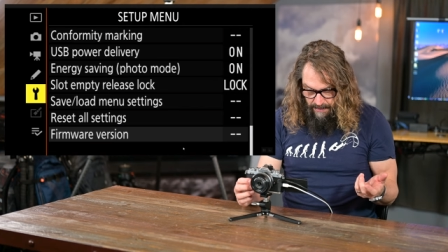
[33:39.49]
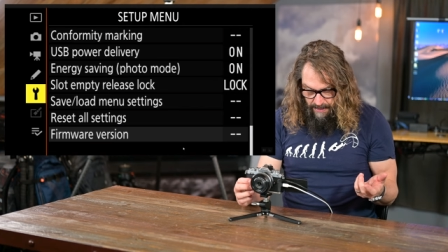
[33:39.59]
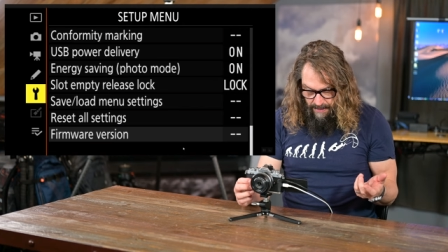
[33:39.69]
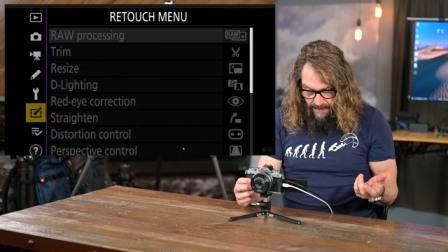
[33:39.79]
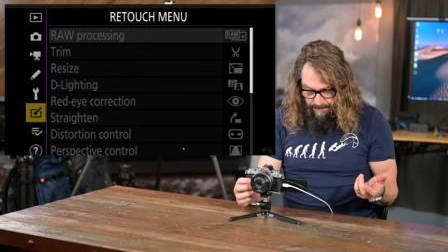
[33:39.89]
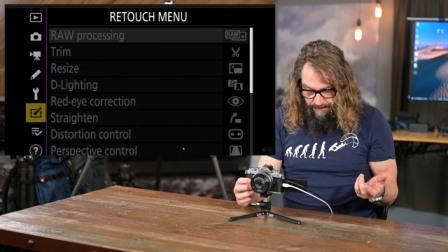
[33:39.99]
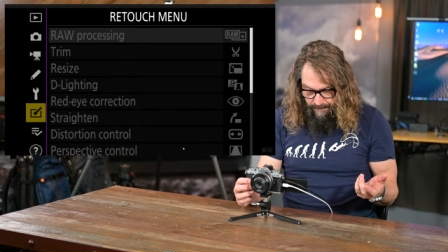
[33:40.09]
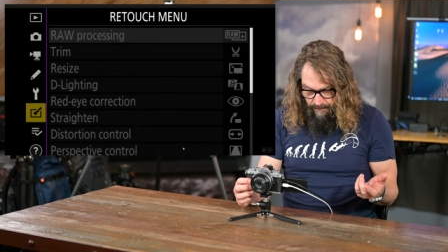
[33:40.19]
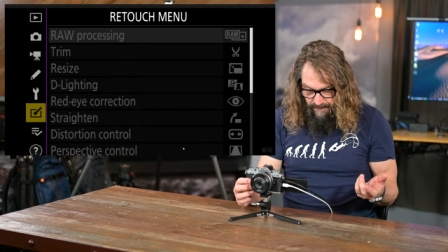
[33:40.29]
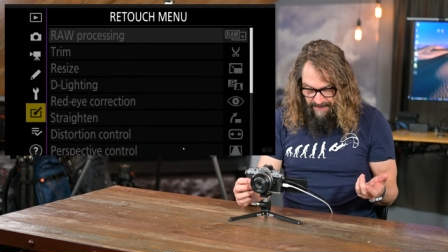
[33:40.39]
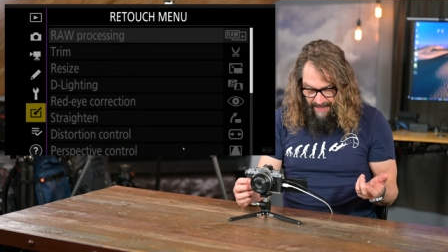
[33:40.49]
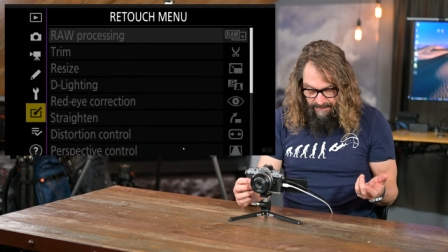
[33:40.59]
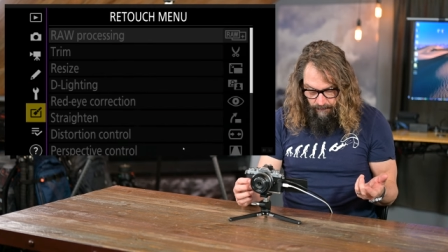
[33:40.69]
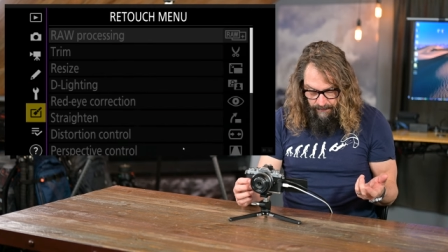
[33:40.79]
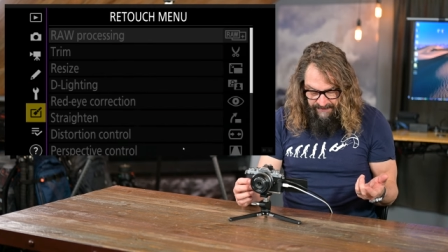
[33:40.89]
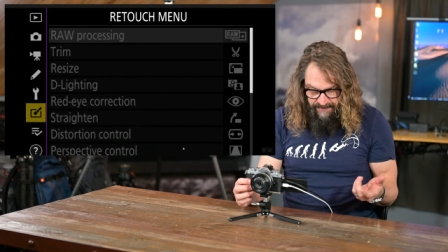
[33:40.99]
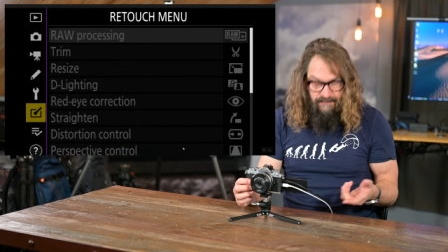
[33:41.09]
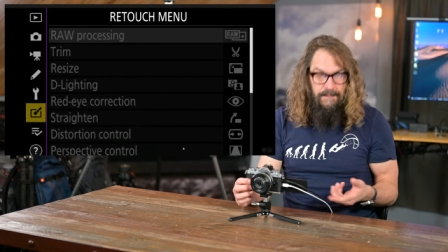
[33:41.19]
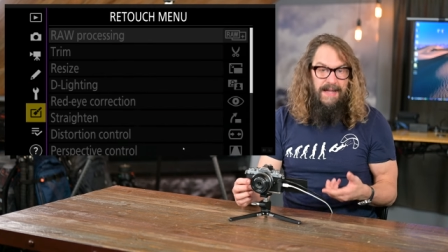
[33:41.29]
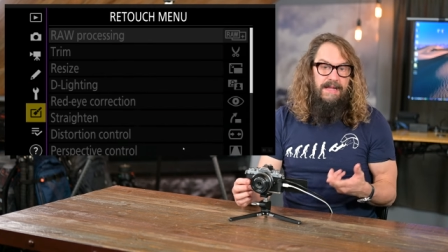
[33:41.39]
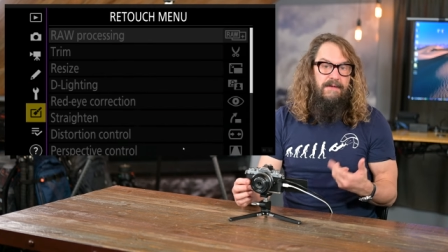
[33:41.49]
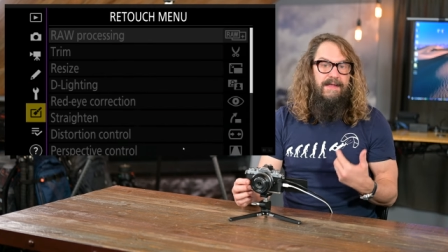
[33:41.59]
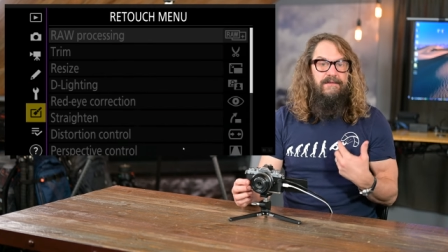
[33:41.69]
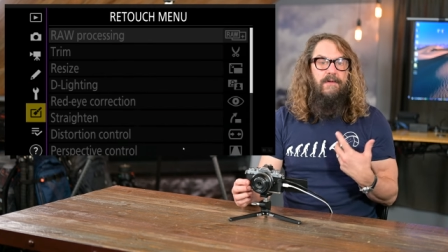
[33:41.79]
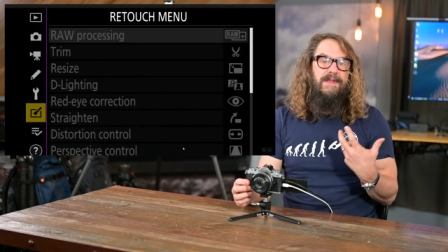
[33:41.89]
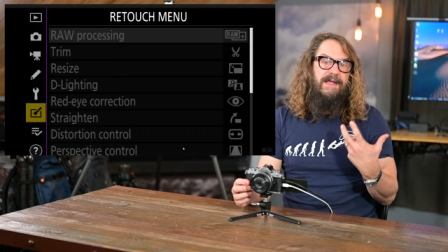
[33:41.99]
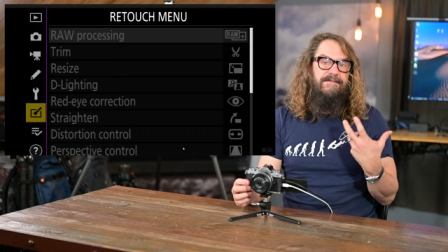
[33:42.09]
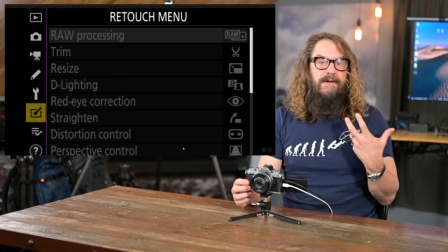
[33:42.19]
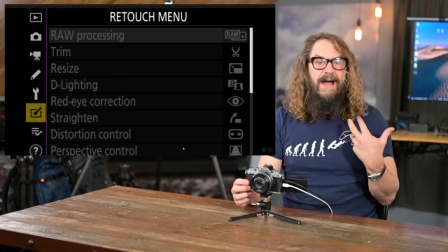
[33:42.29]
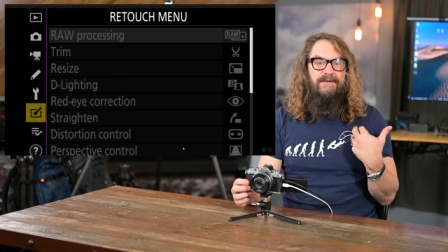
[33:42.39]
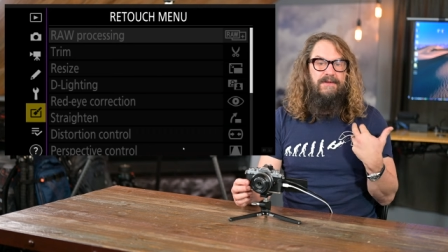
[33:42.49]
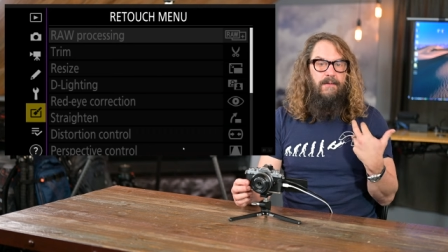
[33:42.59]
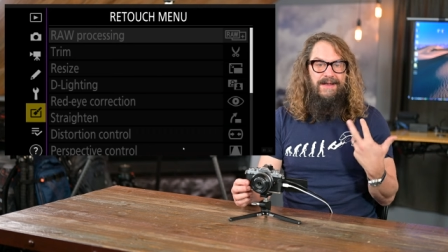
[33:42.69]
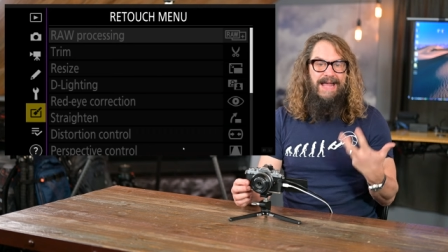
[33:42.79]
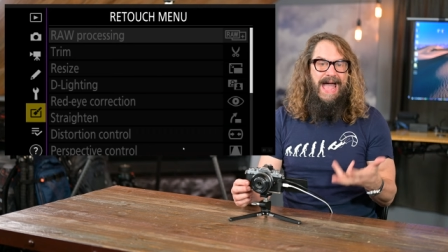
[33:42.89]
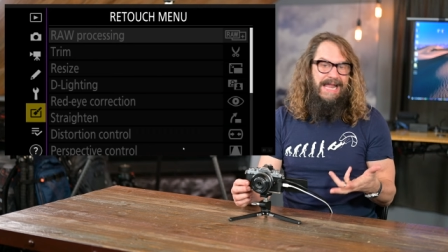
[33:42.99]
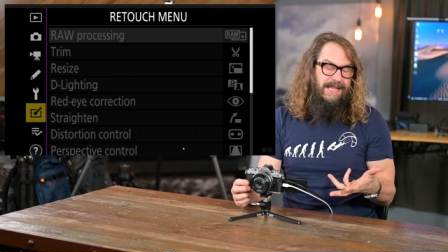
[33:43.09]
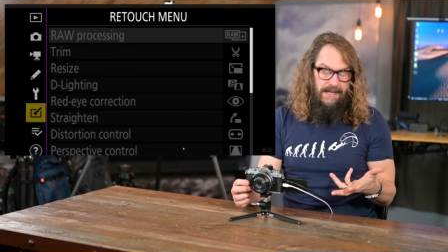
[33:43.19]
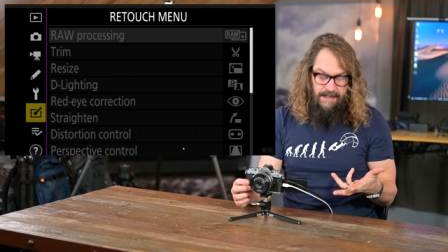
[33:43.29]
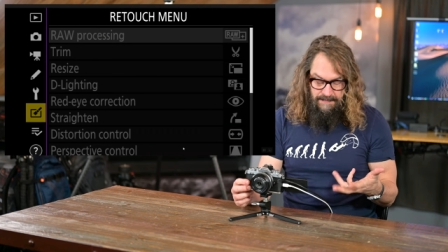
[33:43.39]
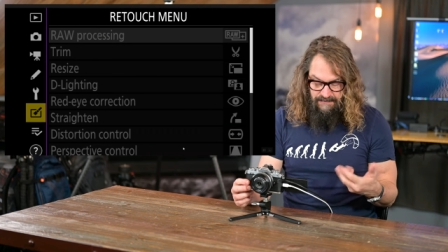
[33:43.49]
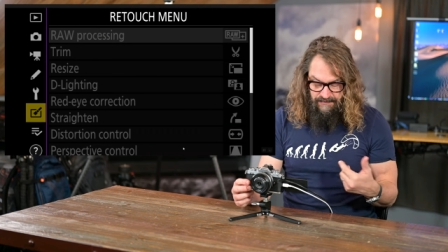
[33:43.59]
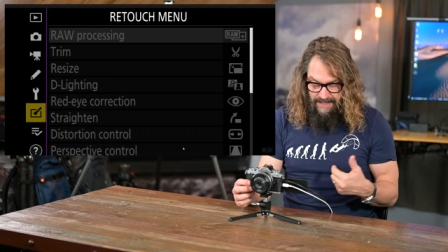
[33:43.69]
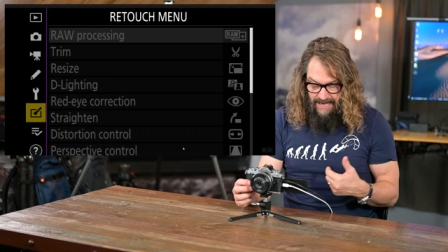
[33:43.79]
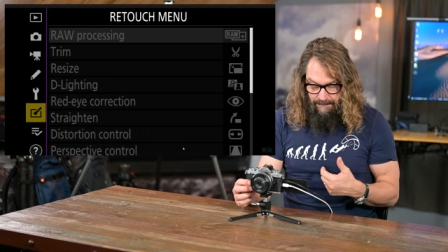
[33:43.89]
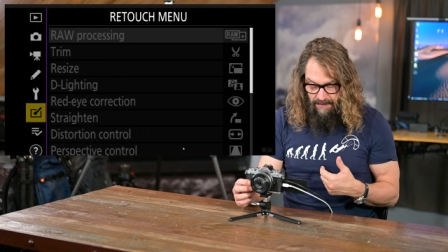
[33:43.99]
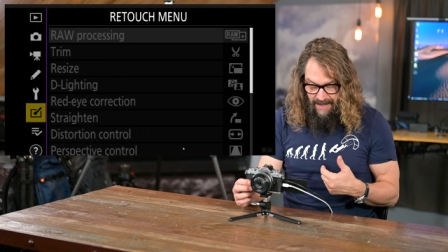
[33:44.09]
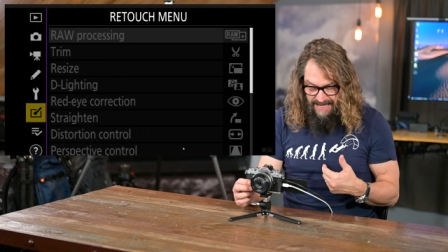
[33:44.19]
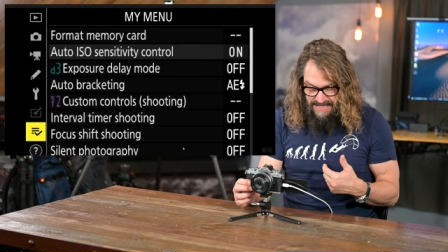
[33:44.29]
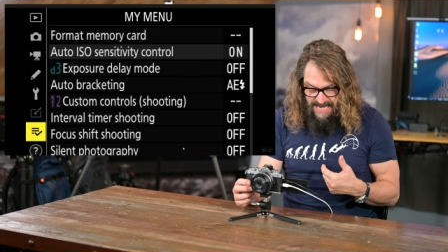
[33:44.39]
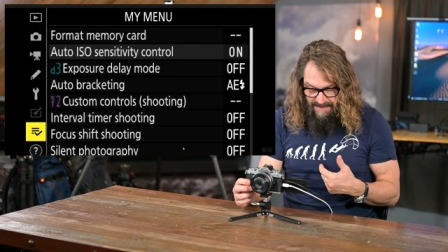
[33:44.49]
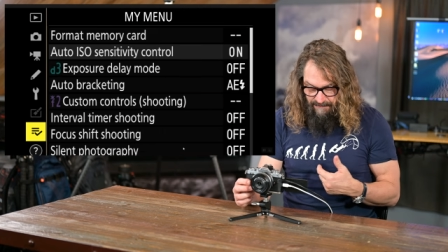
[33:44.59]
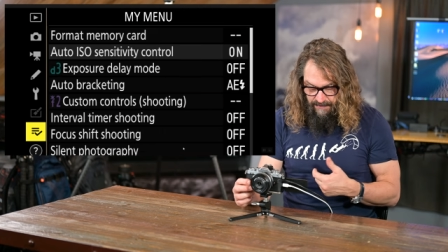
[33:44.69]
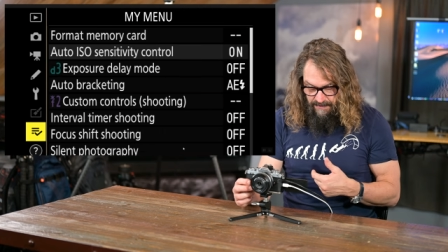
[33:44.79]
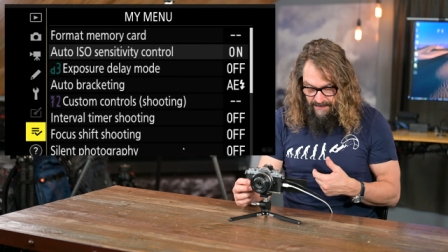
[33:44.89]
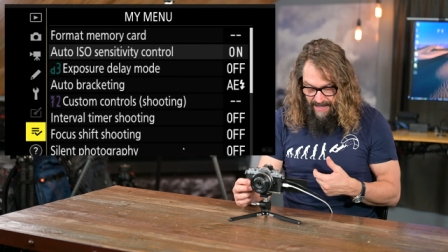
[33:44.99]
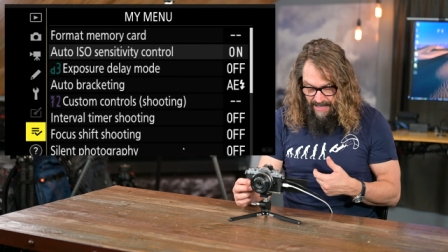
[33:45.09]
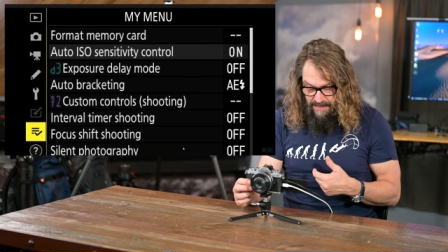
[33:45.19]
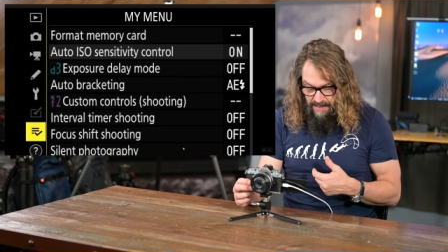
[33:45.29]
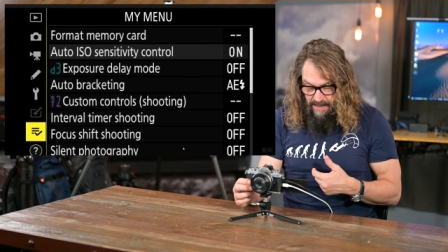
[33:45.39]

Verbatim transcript: Um, we've got the retouch menu, that's only if you're actually wanting to edit an image in camera, I never do that.